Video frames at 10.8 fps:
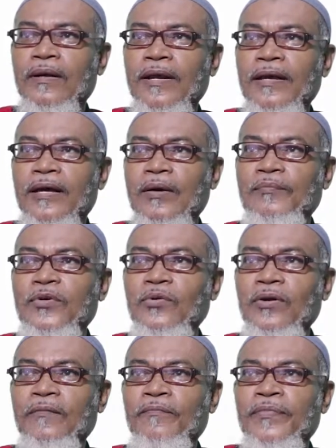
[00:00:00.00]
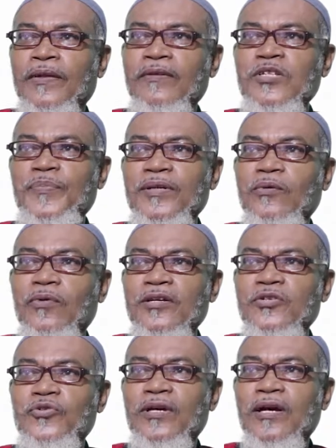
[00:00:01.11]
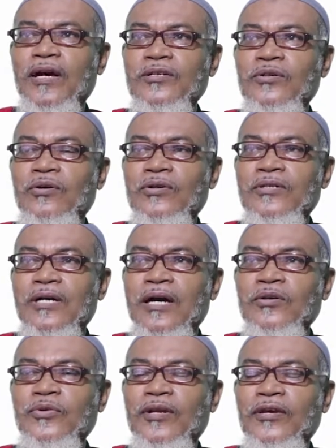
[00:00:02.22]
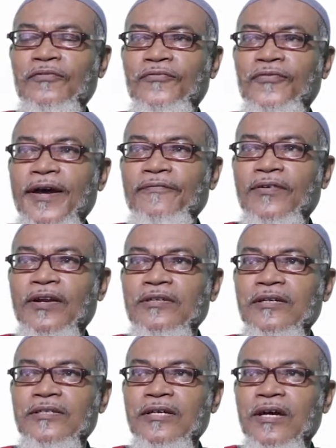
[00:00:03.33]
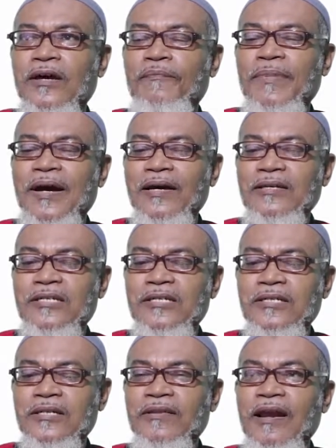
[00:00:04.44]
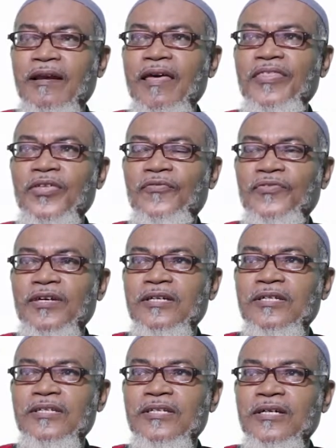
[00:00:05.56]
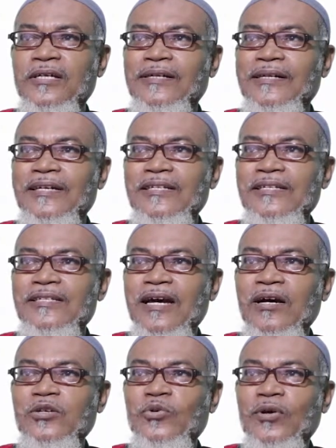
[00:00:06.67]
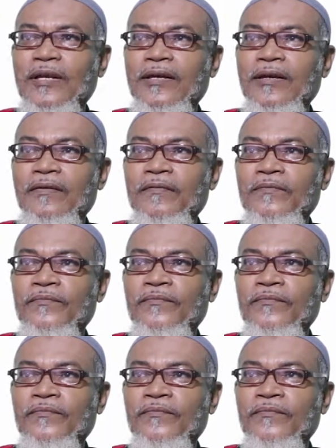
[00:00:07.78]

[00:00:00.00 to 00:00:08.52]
like Abdul, this particular string has got actually 5 letters, but the length of it is actually